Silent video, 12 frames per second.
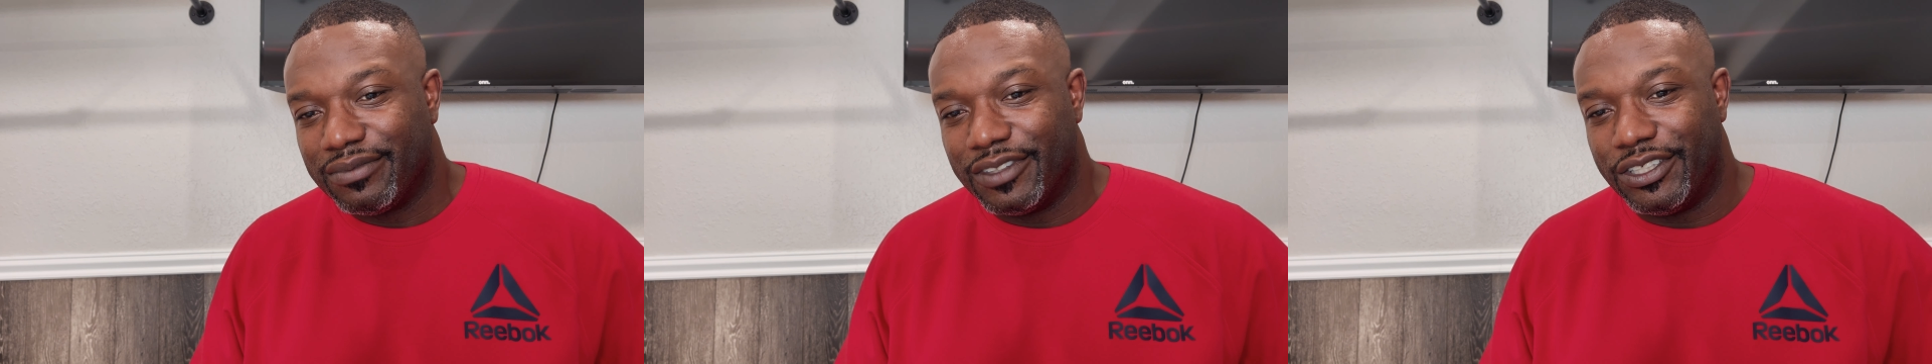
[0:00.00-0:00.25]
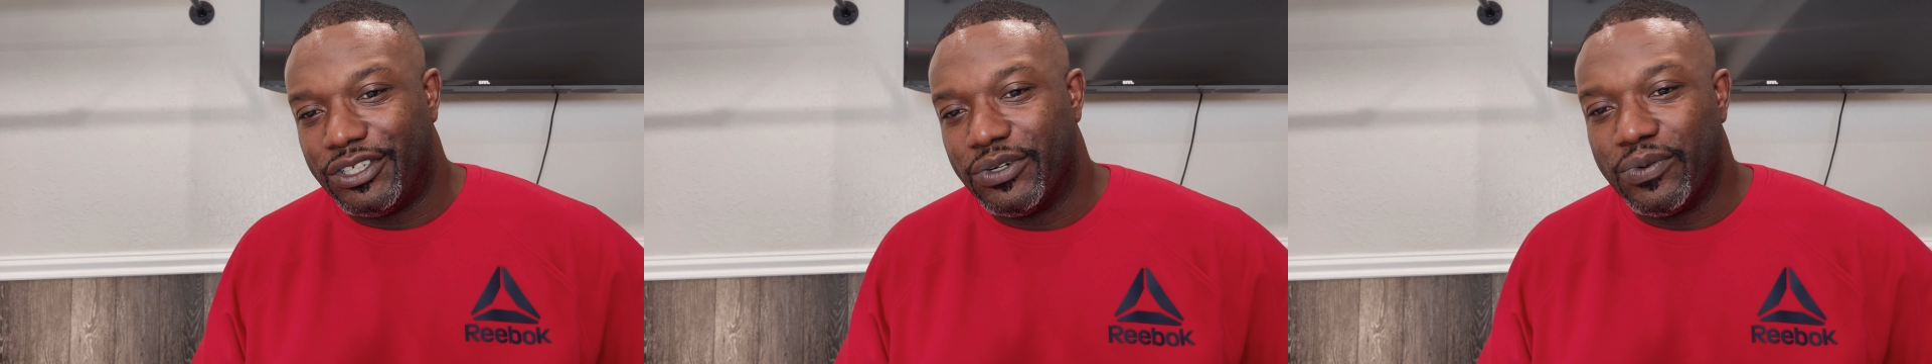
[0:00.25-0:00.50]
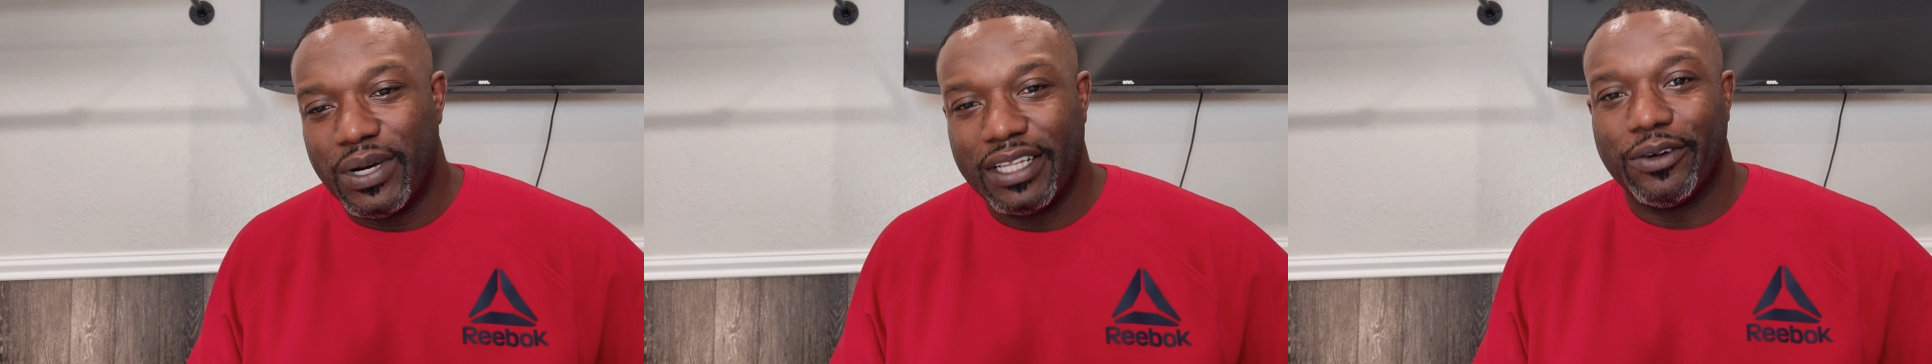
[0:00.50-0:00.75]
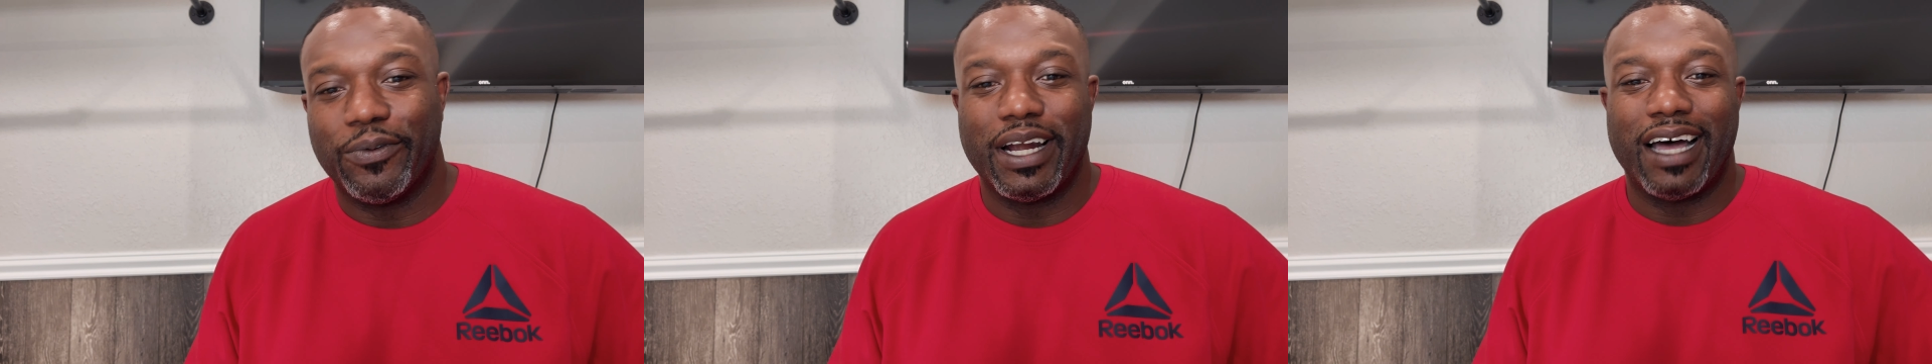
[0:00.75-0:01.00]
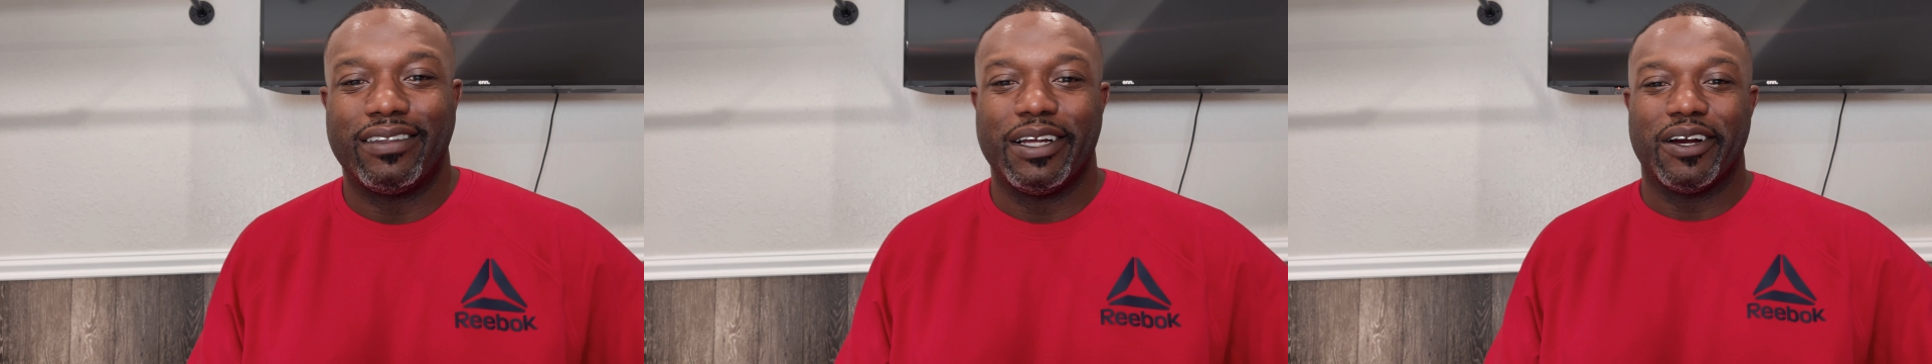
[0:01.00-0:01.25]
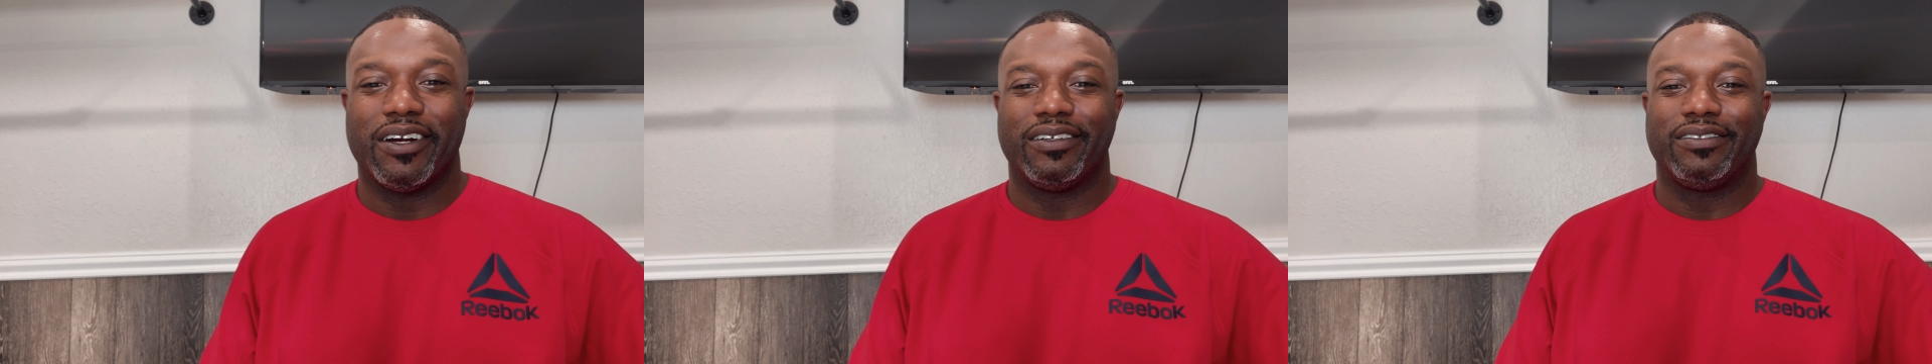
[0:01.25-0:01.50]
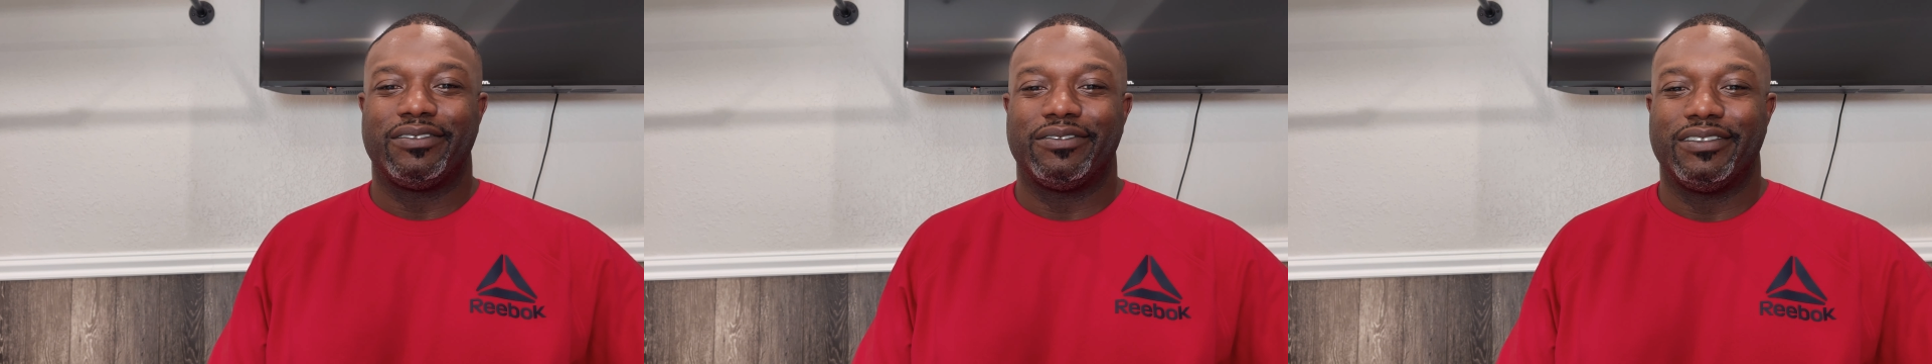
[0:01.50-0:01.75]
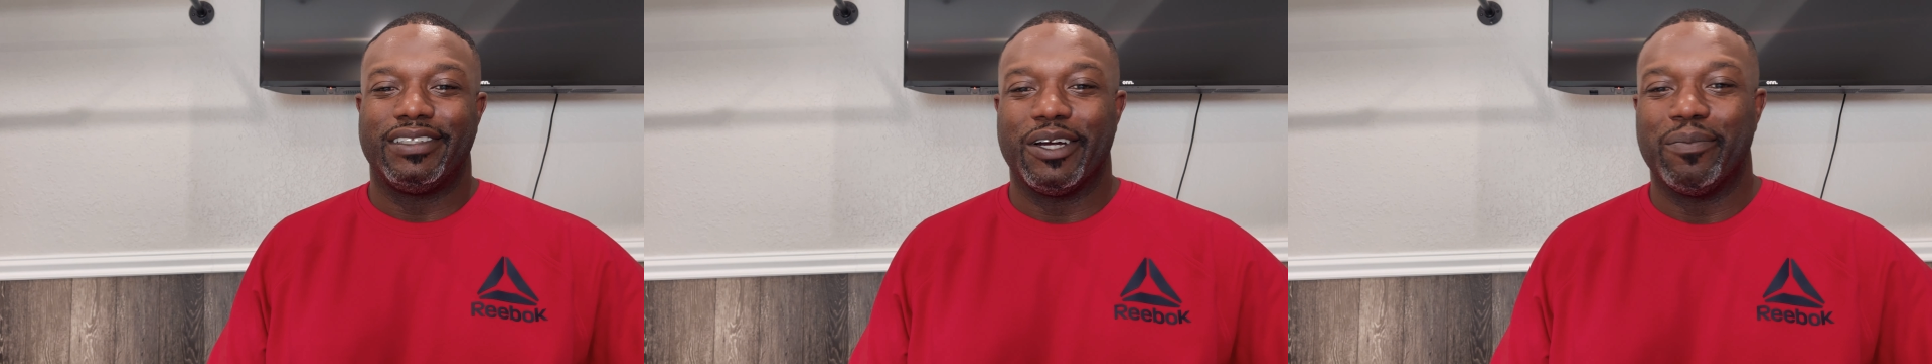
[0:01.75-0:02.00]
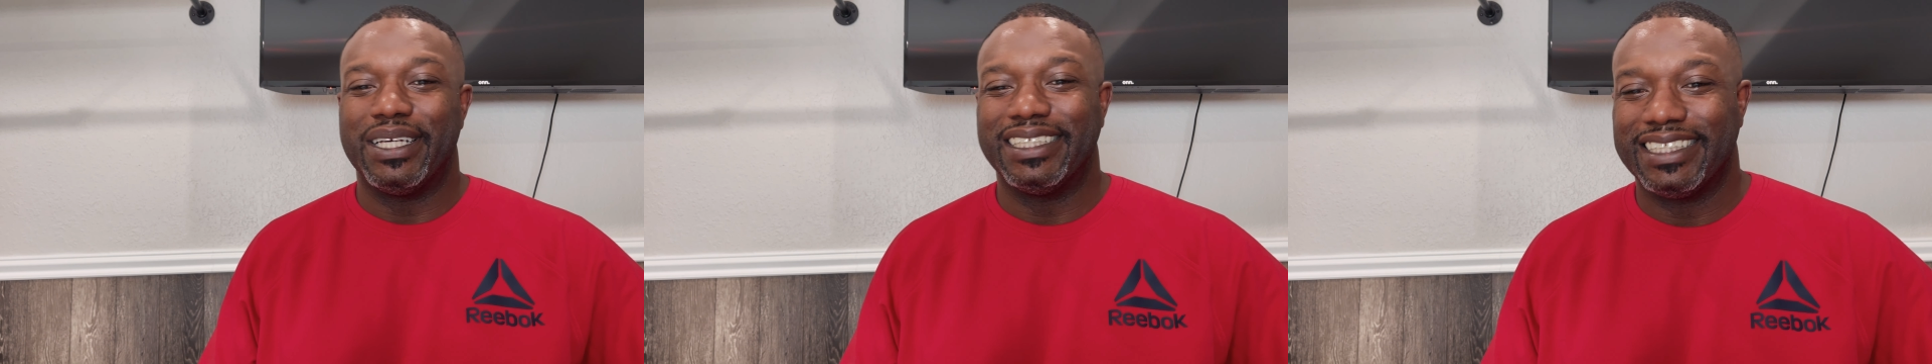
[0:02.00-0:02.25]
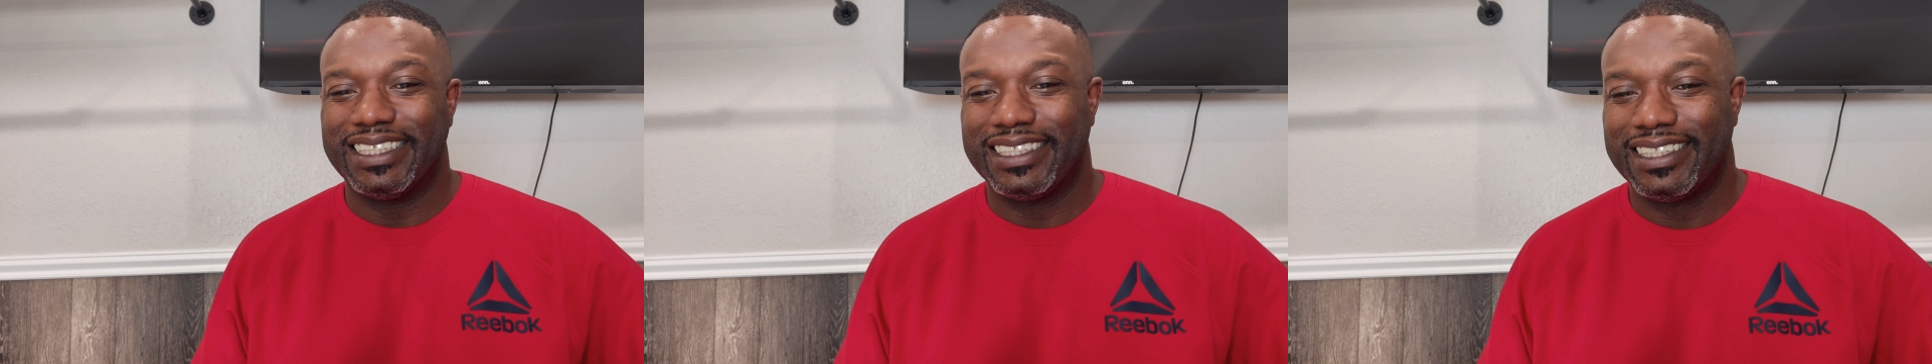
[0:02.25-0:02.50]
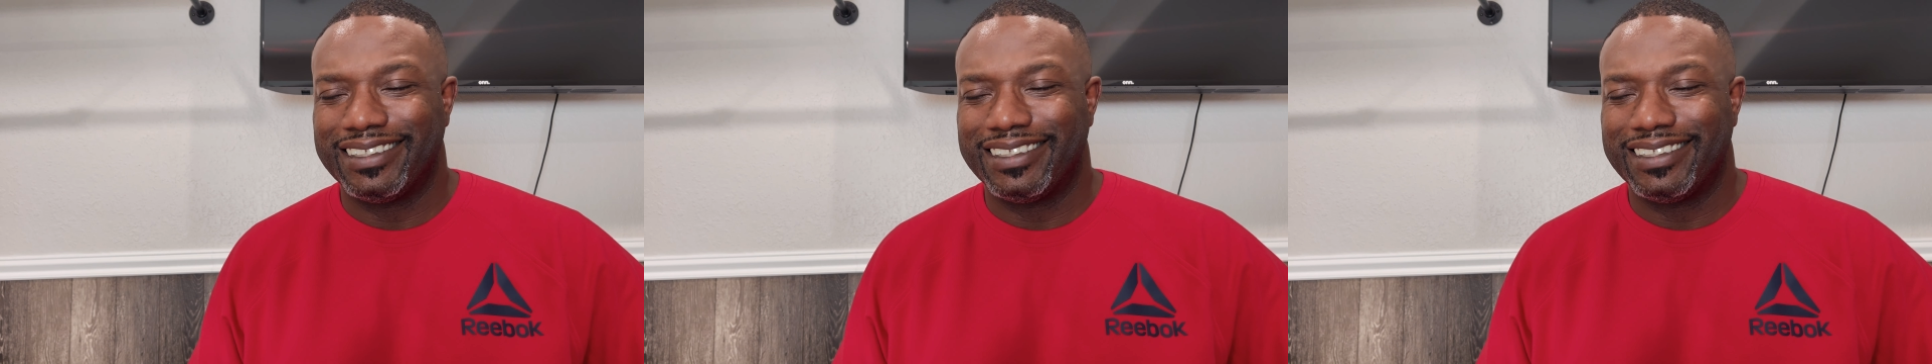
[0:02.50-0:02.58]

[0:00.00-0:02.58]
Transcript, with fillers: do with or without their their business.